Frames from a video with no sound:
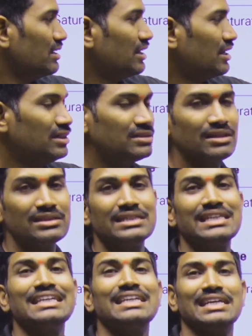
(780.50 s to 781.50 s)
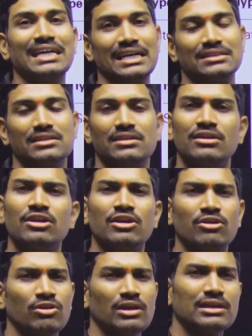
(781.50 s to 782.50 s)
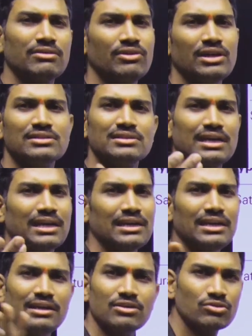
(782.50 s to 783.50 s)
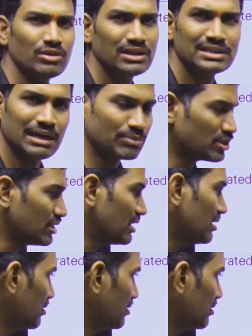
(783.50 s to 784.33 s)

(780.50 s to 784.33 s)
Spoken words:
It is stearic acid. Not given in NCERT, so it is optional.